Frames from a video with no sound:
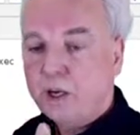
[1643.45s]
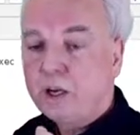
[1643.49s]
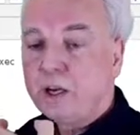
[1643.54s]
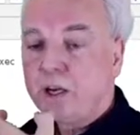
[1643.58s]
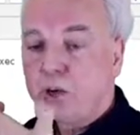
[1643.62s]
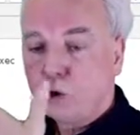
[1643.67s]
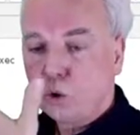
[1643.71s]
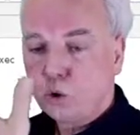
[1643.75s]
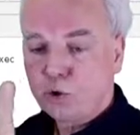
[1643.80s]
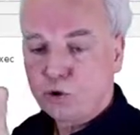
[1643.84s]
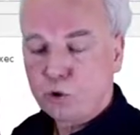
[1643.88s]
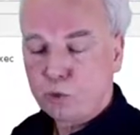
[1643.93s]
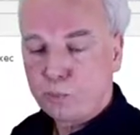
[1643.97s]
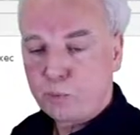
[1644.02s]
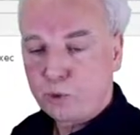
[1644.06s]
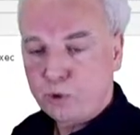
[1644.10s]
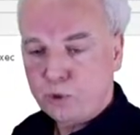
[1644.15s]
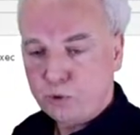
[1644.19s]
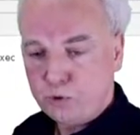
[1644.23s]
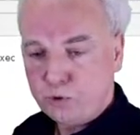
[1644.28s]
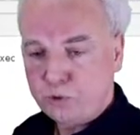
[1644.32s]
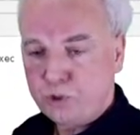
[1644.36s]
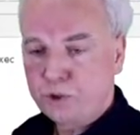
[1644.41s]
it also
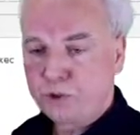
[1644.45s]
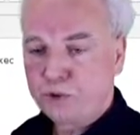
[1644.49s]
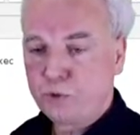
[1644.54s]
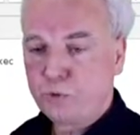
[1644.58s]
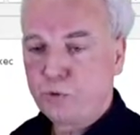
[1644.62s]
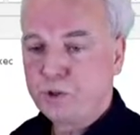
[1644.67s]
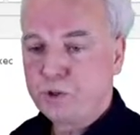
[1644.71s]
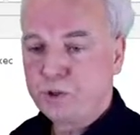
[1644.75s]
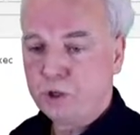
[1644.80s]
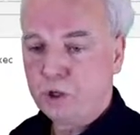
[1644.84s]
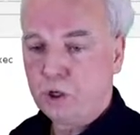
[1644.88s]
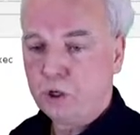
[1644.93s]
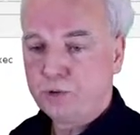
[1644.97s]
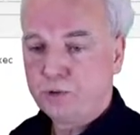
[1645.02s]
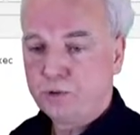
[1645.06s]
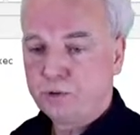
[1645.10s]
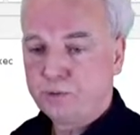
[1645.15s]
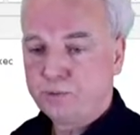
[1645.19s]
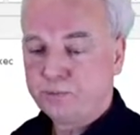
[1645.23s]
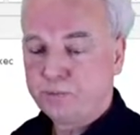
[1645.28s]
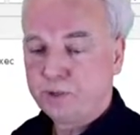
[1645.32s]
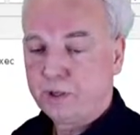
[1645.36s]
produces a result.